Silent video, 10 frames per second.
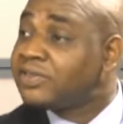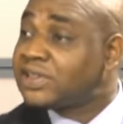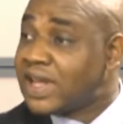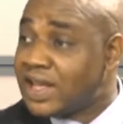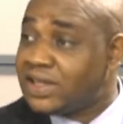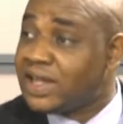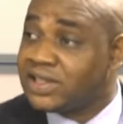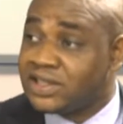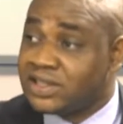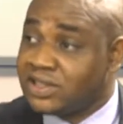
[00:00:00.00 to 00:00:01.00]
side,
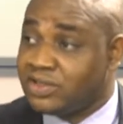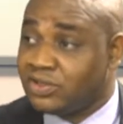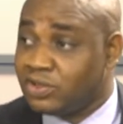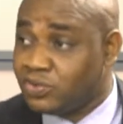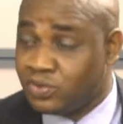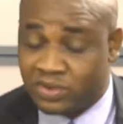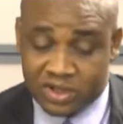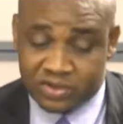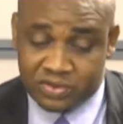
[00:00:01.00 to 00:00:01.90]
that is the result we get to.